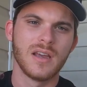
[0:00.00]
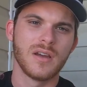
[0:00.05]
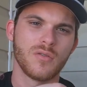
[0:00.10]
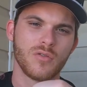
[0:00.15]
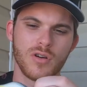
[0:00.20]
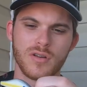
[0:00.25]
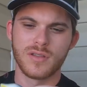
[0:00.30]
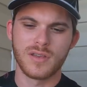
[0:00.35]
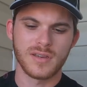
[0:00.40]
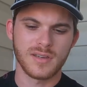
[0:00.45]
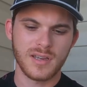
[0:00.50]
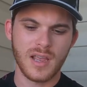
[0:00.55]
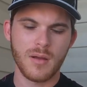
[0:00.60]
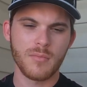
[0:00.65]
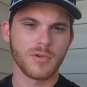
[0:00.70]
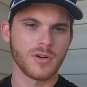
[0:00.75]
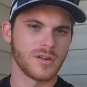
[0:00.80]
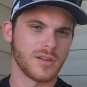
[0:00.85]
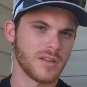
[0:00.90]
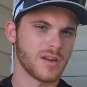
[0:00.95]
Or in the
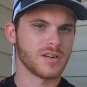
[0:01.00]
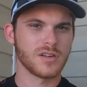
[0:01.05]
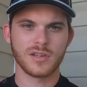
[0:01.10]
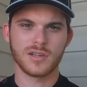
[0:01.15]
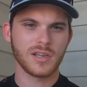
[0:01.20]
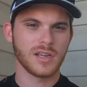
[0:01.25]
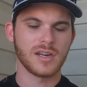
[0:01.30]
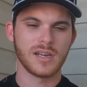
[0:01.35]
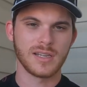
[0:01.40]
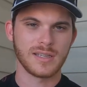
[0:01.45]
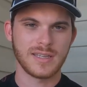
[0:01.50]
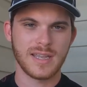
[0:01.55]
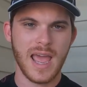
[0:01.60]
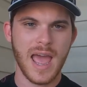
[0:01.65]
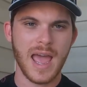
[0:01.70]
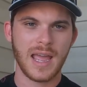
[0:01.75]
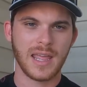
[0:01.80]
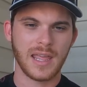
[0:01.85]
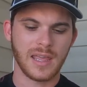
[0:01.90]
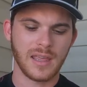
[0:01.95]
summer, they're just going to
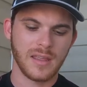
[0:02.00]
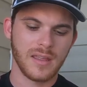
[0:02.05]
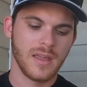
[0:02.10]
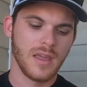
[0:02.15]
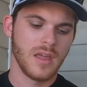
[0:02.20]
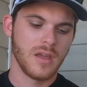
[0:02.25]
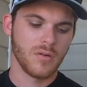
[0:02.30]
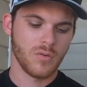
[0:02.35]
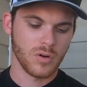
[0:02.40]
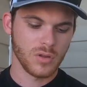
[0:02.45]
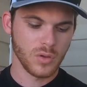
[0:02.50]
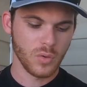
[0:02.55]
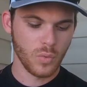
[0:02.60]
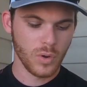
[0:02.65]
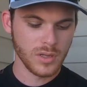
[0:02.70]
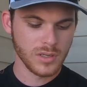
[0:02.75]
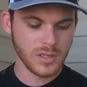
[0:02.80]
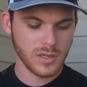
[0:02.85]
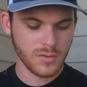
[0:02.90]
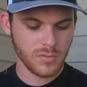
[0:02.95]
attack it. Or in the
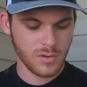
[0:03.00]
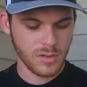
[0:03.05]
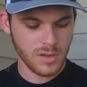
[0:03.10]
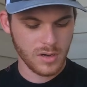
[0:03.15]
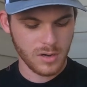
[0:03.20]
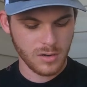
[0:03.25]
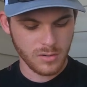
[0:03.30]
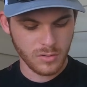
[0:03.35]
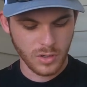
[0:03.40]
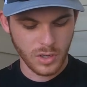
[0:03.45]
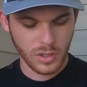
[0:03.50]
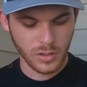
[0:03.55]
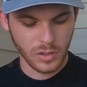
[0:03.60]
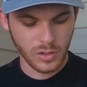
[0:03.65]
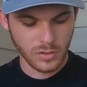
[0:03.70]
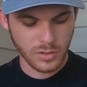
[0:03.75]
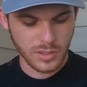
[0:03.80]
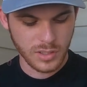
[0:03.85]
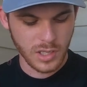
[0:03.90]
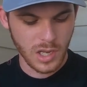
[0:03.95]
winter, where they're a
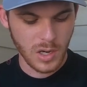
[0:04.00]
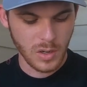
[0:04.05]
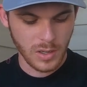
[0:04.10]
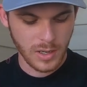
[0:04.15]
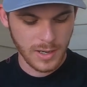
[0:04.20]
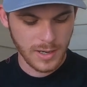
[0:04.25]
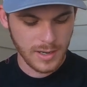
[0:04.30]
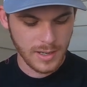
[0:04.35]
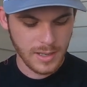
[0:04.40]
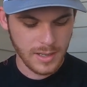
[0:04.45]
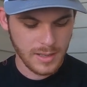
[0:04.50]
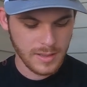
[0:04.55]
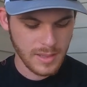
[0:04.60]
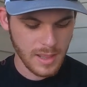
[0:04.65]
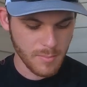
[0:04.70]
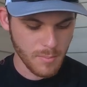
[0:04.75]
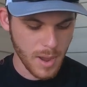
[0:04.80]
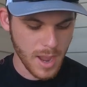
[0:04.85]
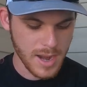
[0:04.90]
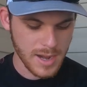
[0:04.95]
little slower,
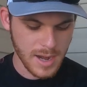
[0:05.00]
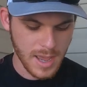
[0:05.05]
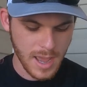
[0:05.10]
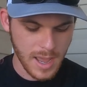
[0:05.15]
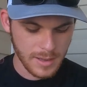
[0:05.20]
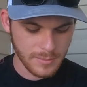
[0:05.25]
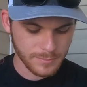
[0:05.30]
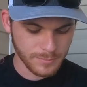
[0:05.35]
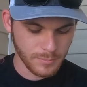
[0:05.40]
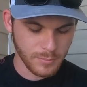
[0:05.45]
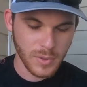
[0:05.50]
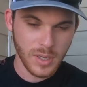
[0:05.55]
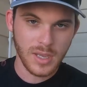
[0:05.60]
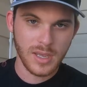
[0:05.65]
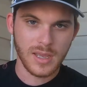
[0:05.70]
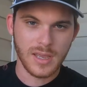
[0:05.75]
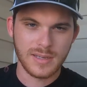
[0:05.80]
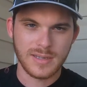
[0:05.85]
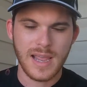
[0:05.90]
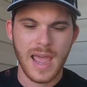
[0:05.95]
they might not
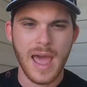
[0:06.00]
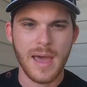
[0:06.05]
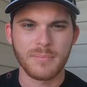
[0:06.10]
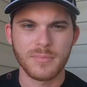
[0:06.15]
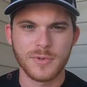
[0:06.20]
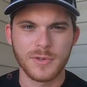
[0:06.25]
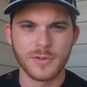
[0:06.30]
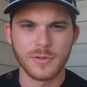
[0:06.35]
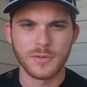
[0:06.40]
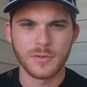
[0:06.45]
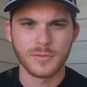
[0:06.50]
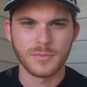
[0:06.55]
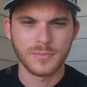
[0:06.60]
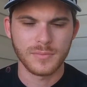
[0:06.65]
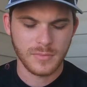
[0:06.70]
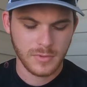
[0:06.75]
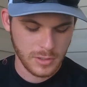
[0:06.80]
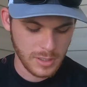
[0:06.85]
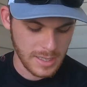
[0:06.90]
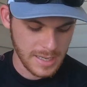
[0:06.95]
be as apt to
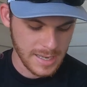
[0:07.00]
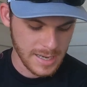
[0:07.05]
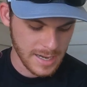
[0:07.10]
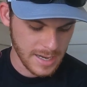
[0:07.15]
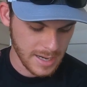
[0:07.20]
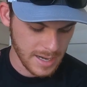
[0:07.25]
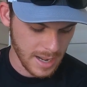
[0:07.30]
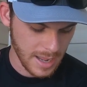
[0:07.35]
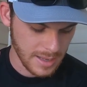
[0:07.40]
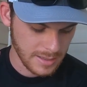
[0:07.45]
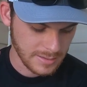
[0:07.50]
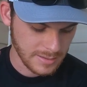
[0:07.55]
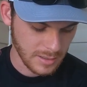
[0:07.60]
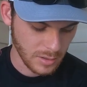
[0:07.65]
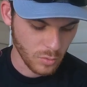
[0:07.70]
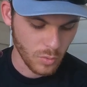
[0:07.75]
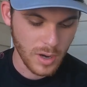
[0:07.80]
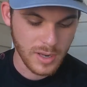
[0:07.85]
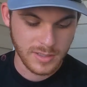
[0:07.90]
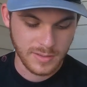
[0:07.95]
eat it as
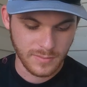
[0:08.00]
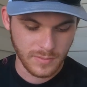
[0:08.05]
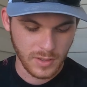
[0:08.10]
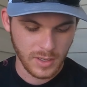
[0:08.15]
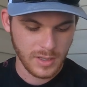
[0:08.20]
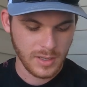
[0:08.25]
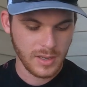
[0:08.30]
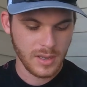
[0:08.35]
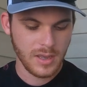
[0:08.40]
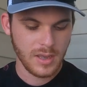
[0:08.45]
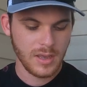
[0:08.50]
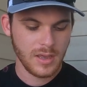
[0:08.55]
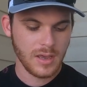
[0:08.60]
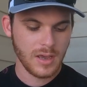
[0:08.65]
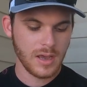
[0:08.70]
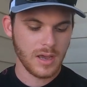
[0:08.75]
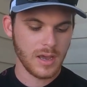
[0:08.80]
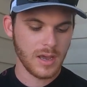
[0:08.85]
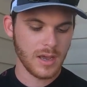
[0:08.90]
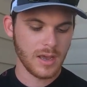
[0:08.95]
aggressively.
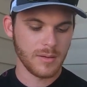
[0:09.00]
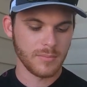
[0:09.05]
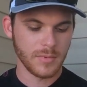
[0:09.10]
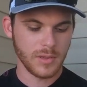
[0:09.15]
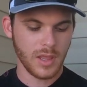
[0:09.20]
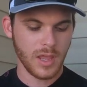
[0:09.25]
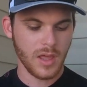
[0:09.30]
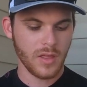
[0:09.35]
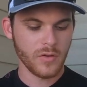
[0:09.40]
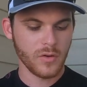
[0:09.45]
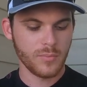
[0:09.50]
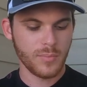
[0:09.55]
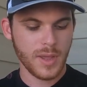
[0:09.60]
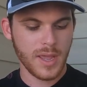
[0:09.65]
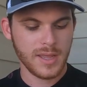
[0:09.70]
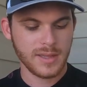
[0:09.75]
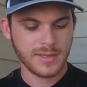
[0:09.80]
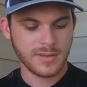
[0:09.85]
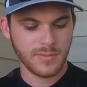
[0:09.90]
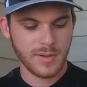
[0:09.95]
The other
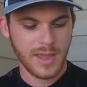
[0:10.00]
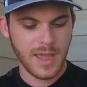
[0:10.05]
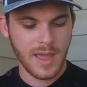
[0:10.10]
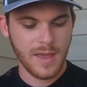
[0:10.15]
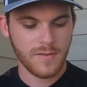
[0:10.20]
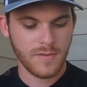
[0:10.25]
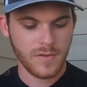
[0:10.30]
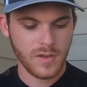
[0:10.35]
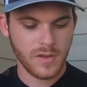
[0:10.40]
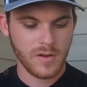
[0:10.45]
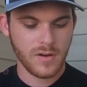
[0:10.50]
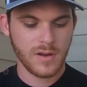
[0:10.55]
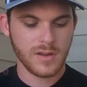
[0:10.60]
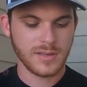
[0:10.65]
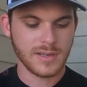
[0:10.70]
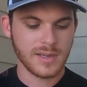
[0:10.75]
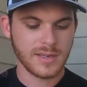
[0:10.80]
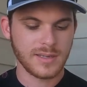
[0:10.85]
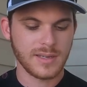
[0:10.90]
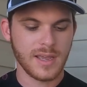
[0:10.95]
baits we have here,
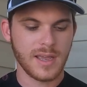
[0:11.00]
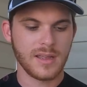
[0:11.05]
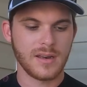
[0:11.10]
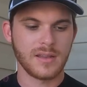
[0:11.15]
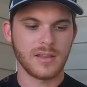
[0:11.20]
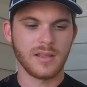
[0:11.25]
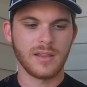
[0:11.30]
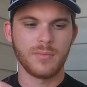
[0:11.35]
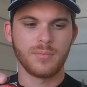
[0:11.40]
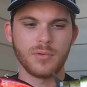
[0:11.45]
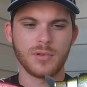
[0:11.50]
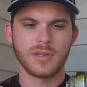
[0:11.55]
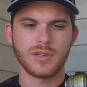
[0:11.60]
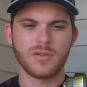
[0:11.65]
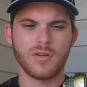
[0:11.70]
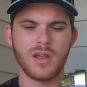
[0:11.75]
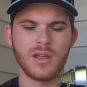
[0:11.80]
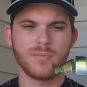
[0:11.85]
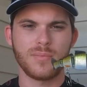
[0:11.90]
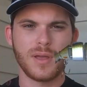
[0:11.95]
as I said, a lipless
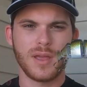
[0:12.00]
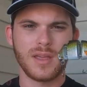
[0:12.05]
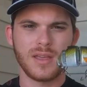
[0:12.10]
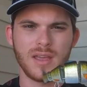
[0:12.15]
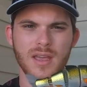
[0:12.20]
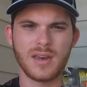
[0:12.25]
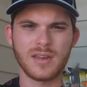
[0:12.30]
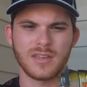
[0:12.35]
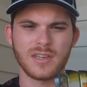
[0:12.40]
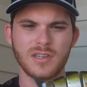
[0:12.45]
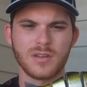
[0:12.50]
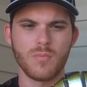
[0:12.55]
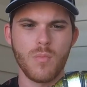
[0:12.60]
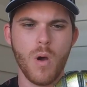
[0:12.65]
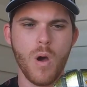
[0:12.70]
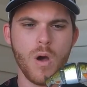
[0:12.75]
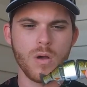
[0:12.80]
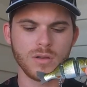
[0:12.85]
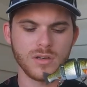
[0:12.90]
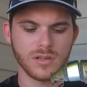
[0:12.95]
crankbait and a
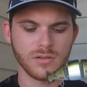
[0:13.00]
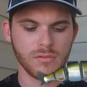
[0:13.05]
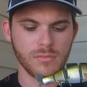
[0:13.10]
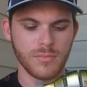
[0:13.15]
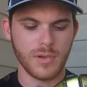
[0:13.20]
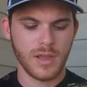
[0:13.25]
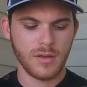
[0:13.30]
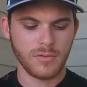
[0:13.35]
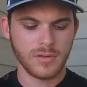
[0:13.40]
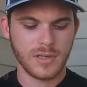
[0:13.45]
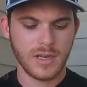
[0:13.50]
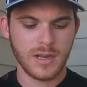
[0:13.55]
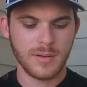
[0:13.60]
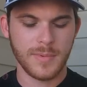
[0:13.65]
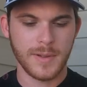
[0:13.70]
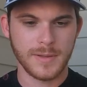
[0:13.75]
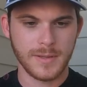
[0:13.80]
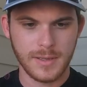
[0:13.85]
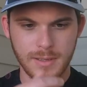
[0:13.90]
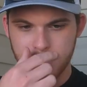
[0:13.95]
small swim bait. We'll talk
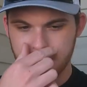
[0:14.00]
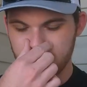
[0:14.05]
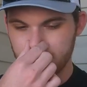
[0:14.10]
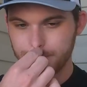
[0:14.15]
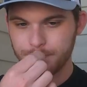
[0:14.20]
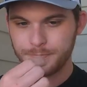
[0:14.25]
about this.